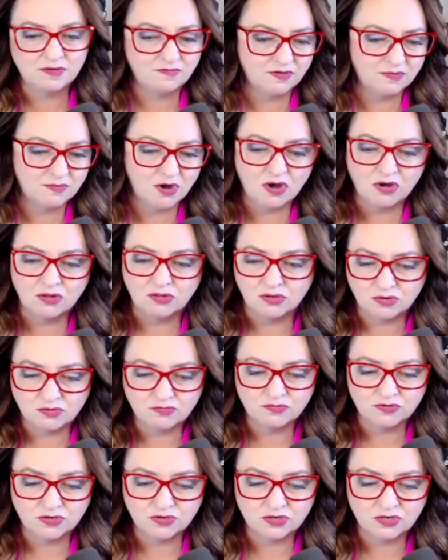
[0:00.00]
from all
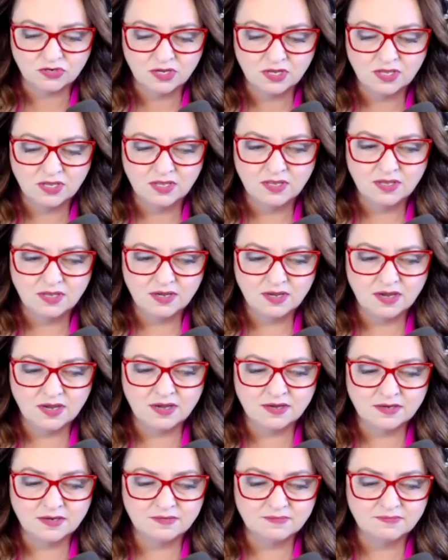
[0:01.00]
over.
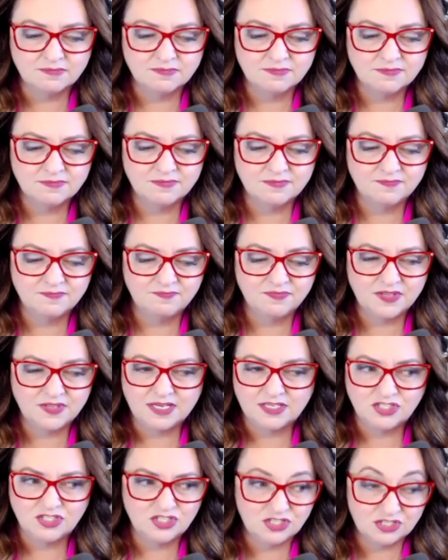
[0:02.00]
Um,
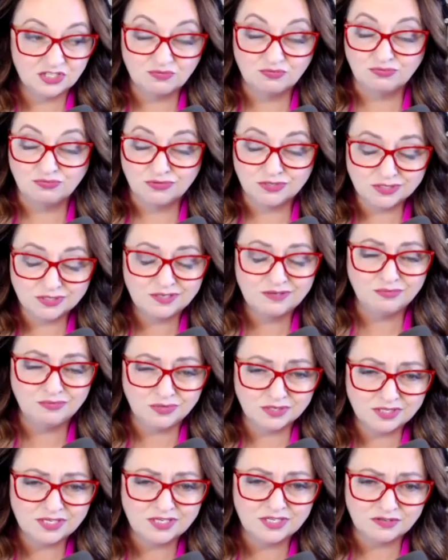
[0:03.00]
it's just really,
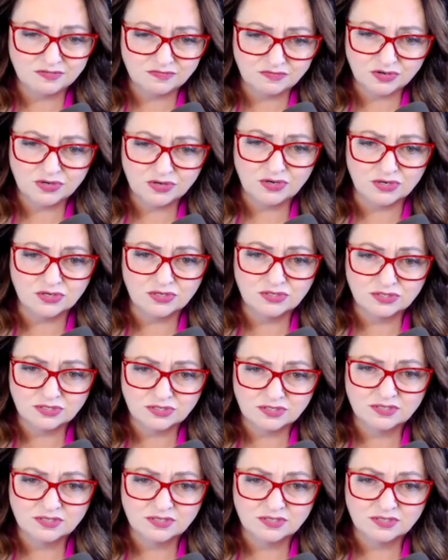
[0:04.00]
really diverse.